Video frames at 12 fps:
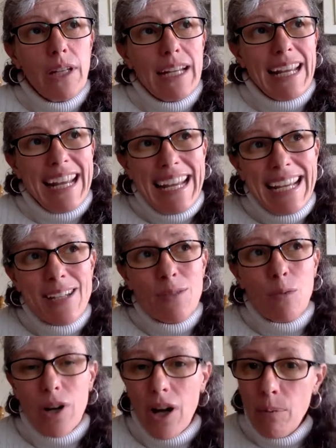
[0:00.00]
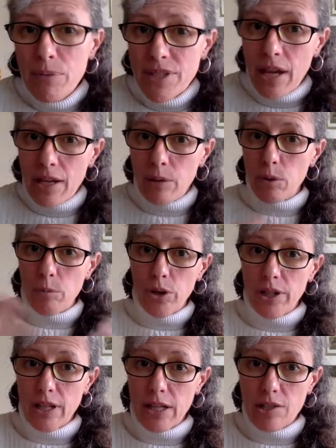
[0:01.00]
and what upside it would
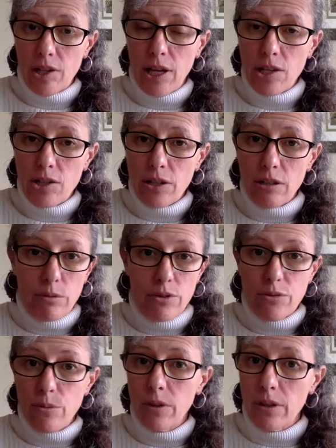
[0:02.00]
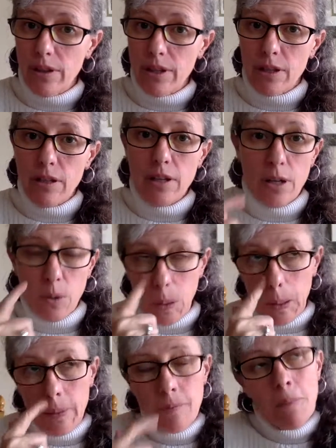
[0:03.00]
bring to education. It was really the unknown.
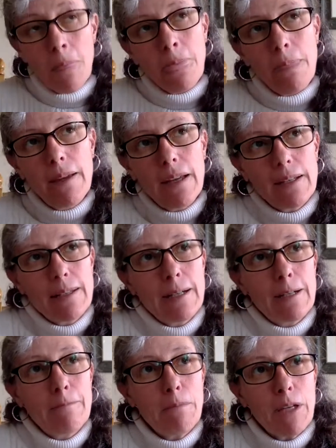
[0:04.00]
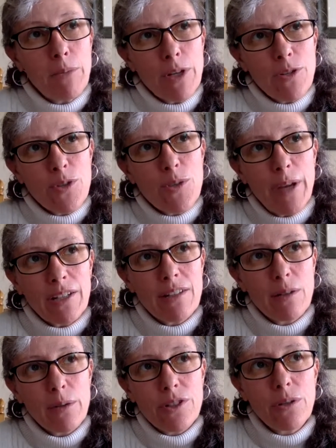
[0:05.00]
And in retrospect,
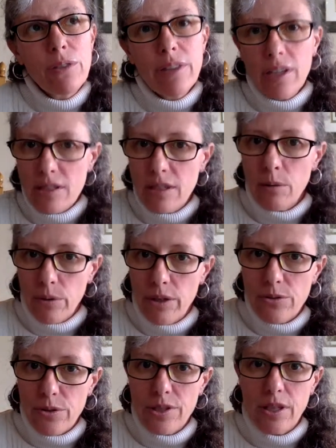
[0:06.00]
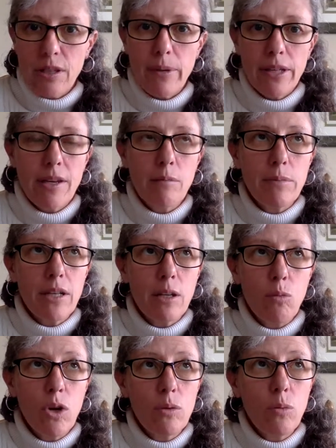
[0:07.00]
there were two things that were interesting about that meeting.
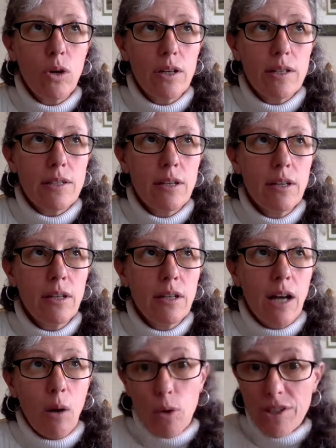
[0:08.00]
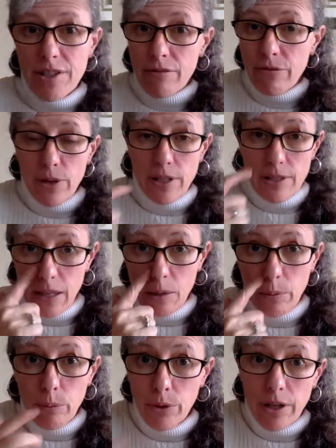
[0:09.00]
One was I wasn't afraid to say
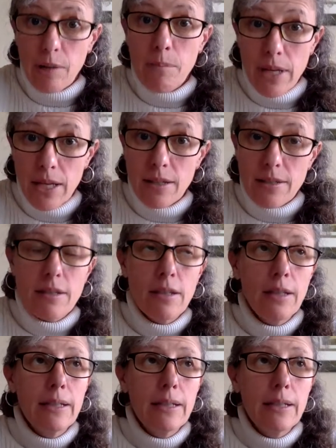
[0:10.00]
that we were going to miss,